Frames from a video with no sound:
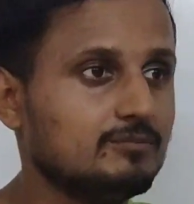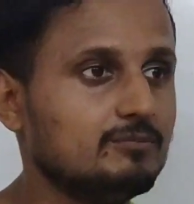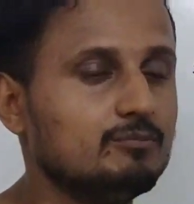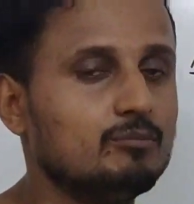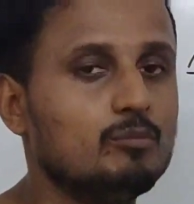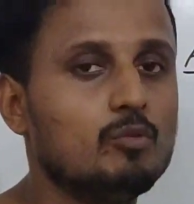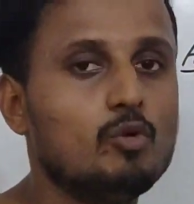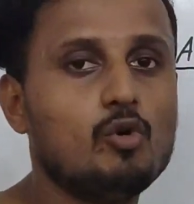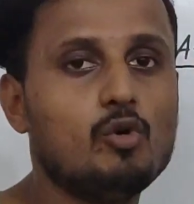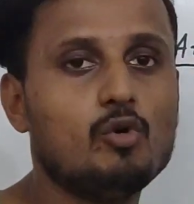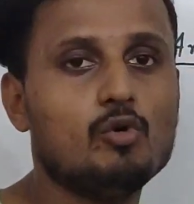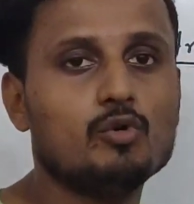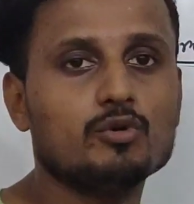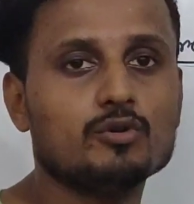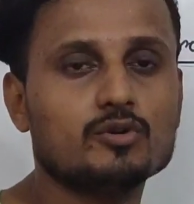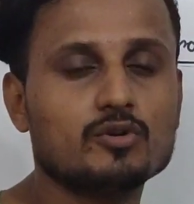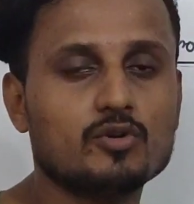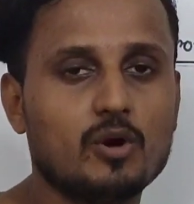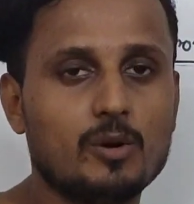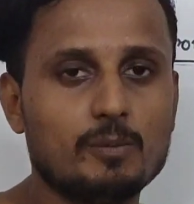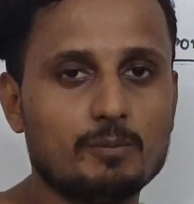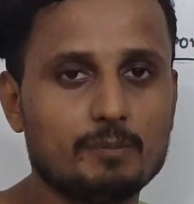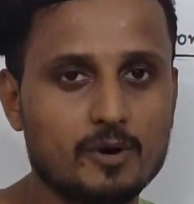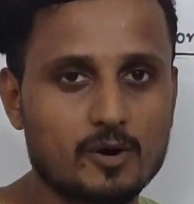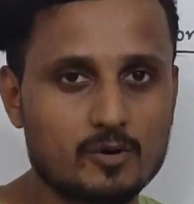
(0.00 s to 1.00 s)
more
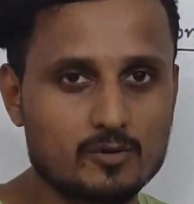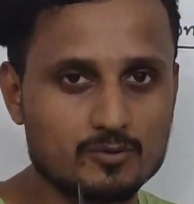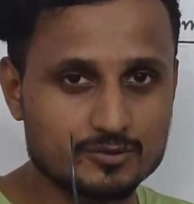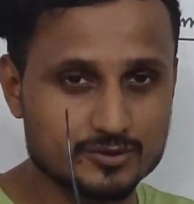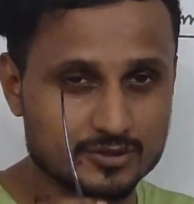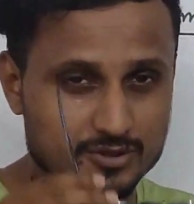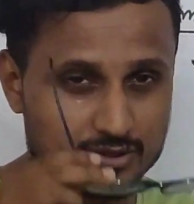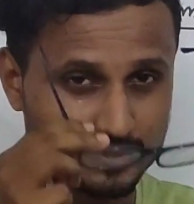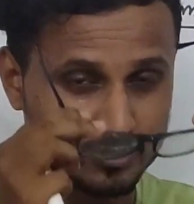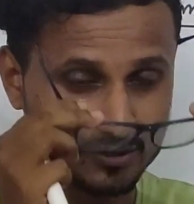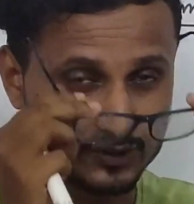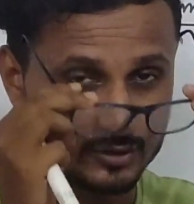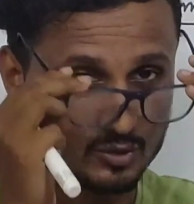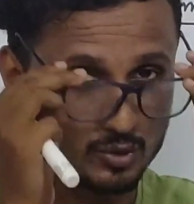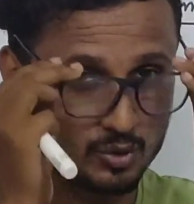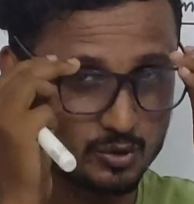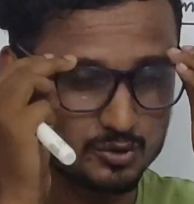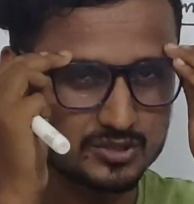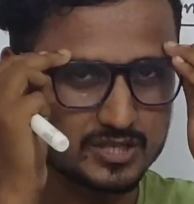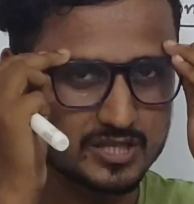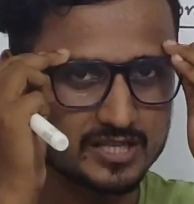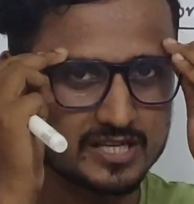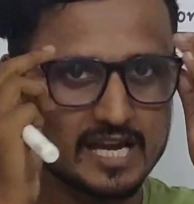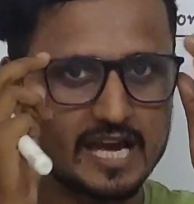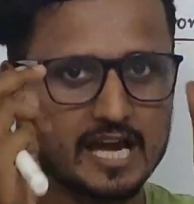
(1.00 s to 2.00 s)
compounds.
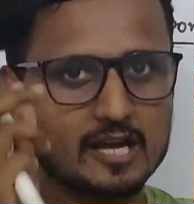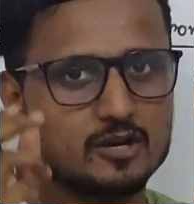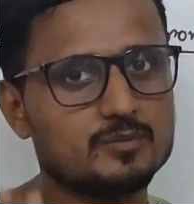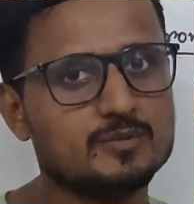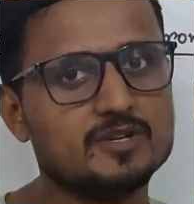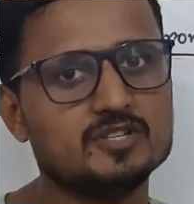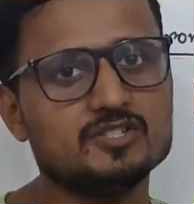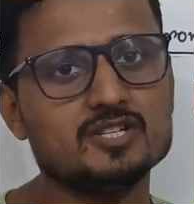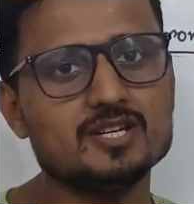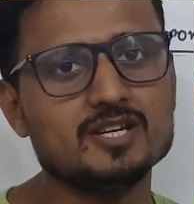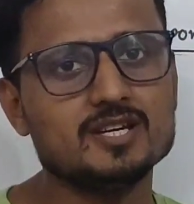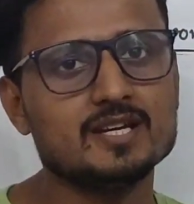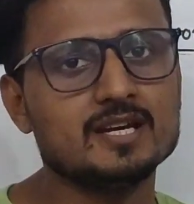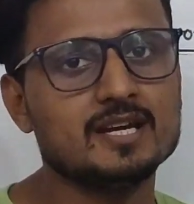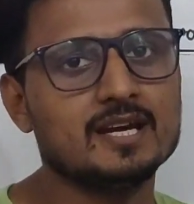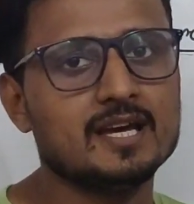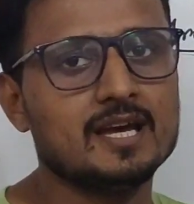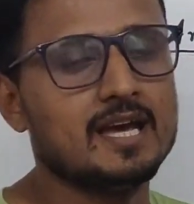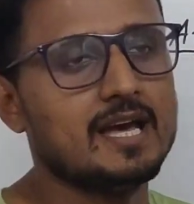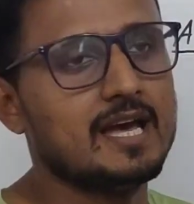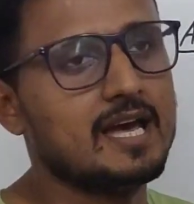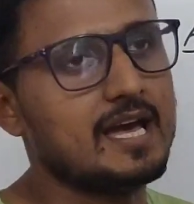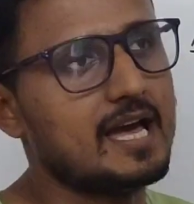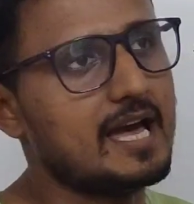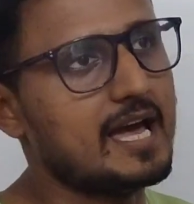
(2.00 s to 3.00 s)
Those are aromatic
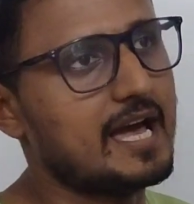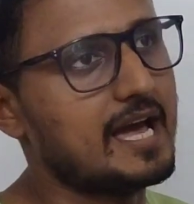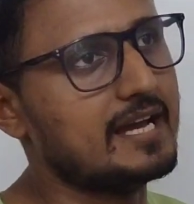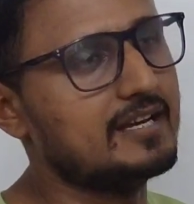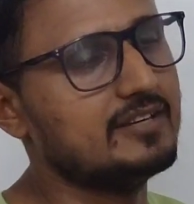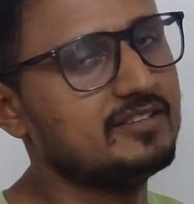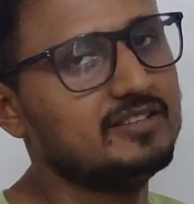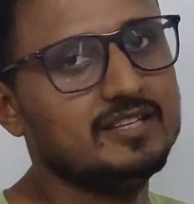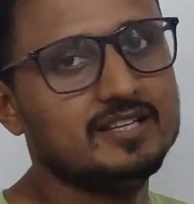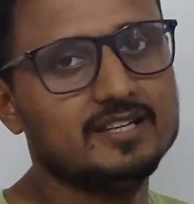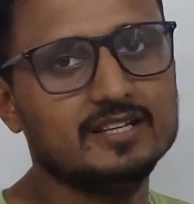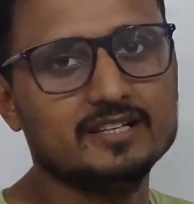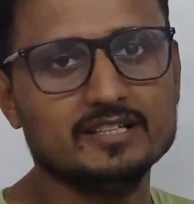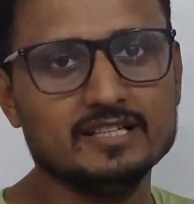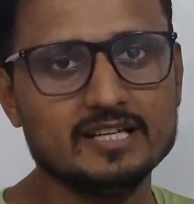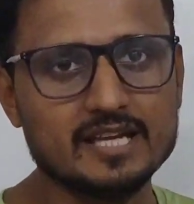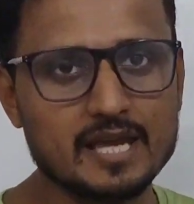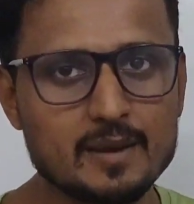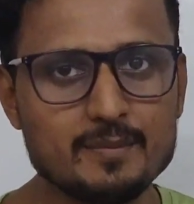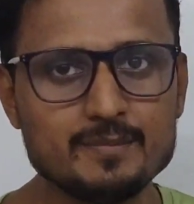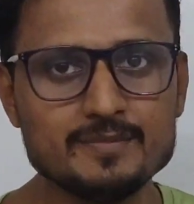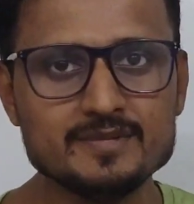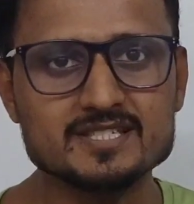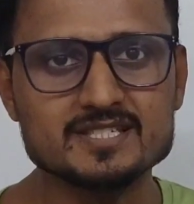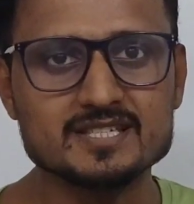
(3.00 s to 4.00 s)
and their
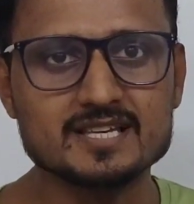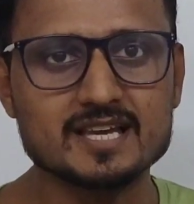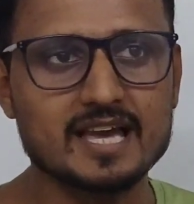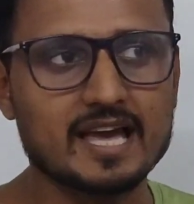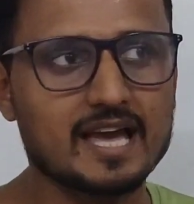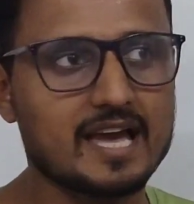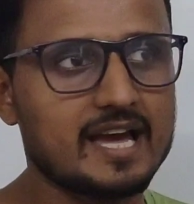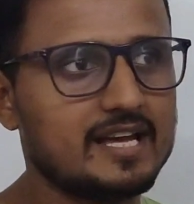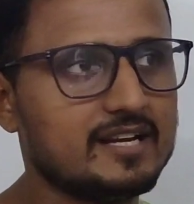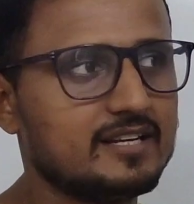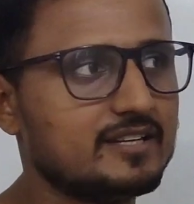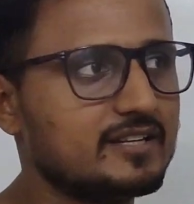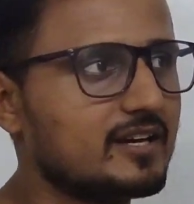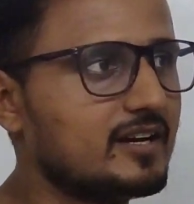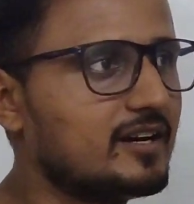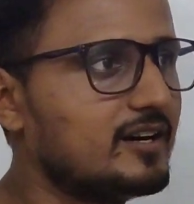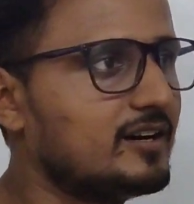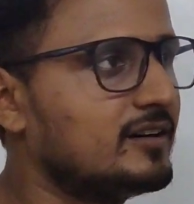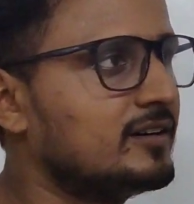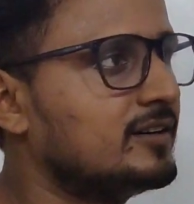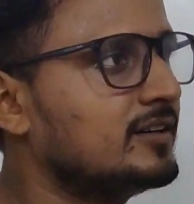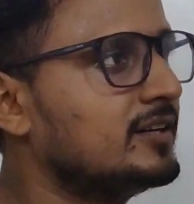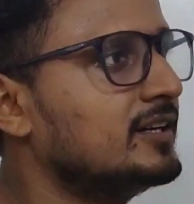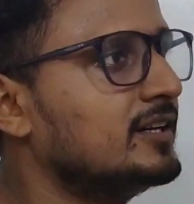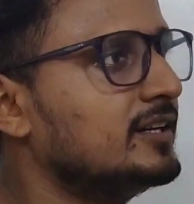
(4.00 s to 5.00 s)
names, and
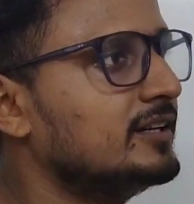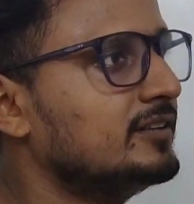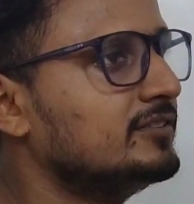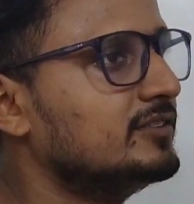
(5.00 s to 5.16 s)
the